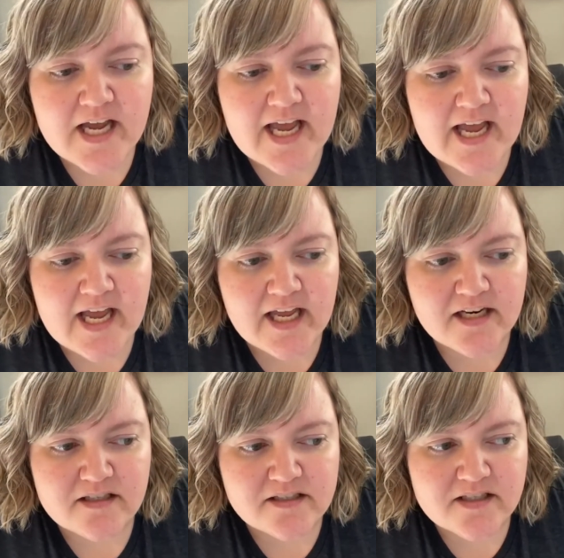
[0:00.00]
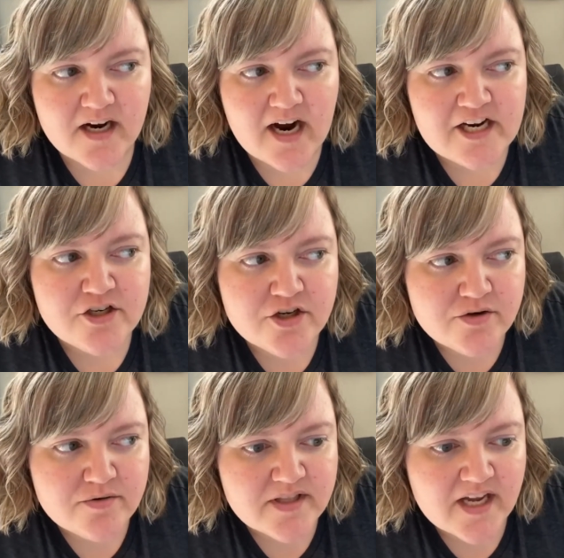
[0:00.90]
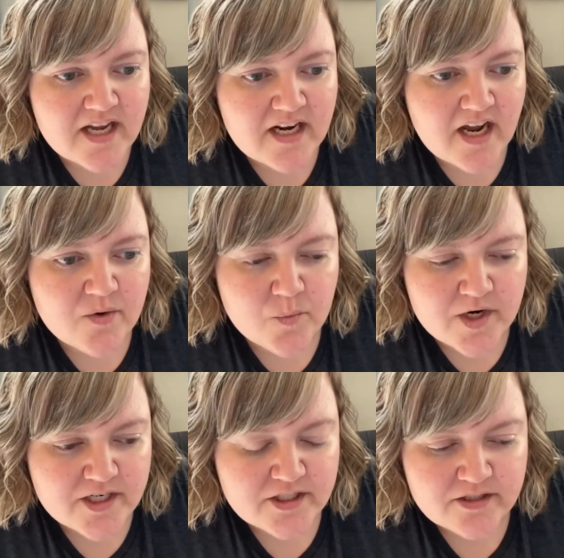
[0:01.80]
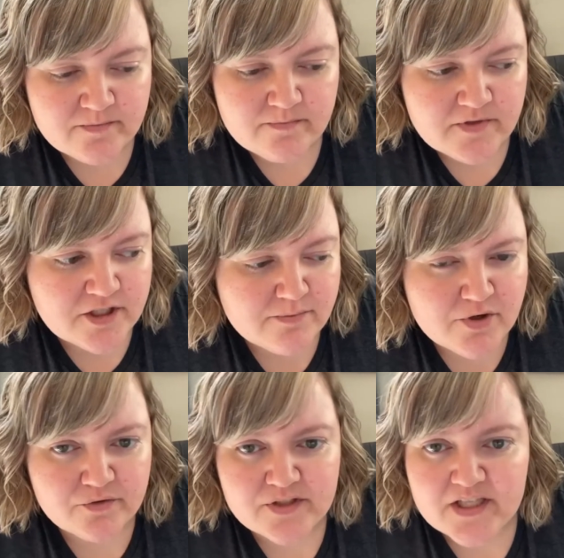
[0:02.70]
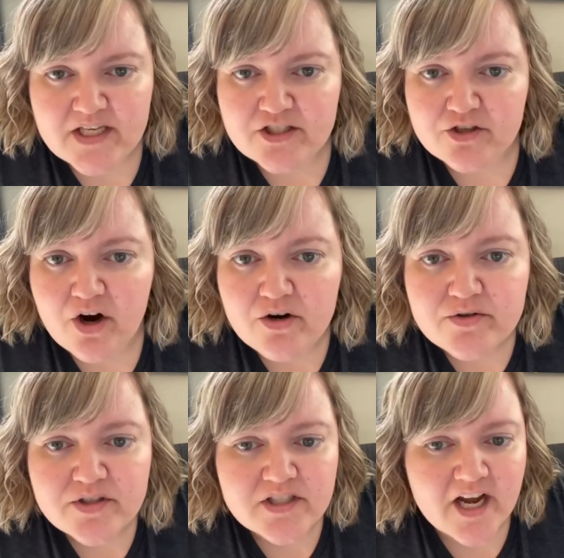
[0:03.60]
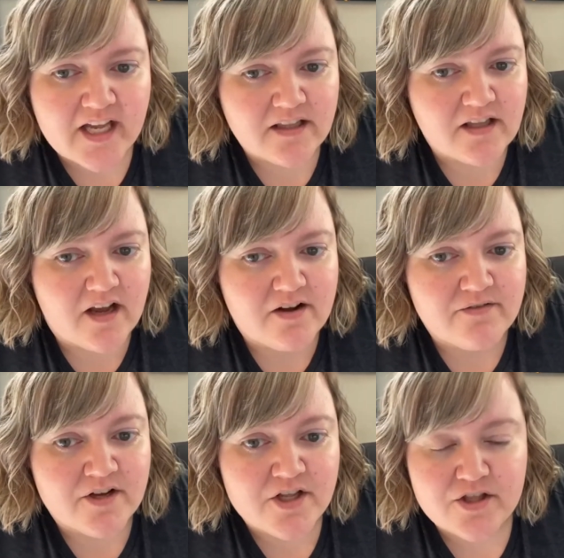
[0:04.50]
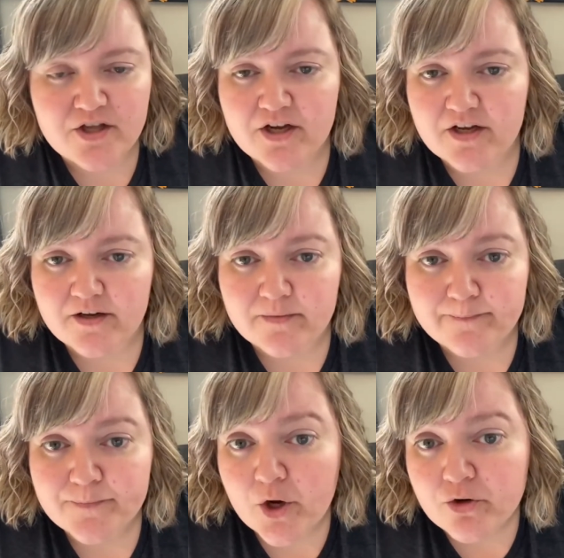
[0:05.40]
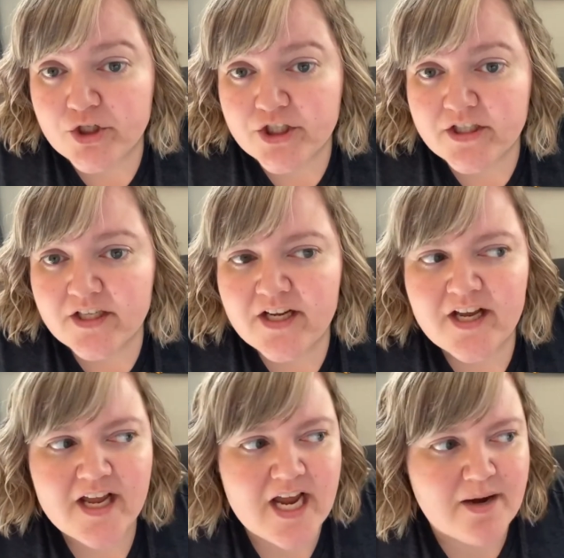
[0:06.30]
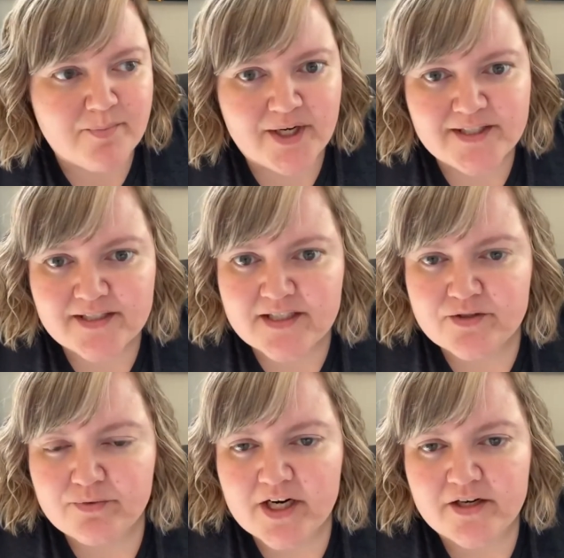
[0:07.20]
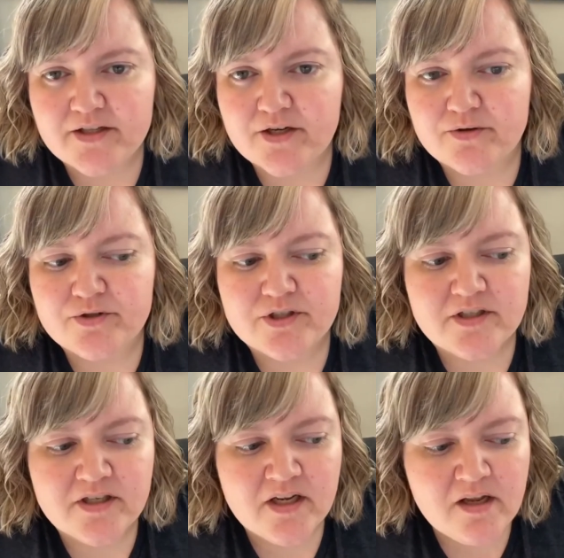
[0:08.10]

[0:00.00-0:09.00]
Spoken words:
And I knew that I wanted to move to the East Coast. I love the ocean, and Boston is right on the ocean.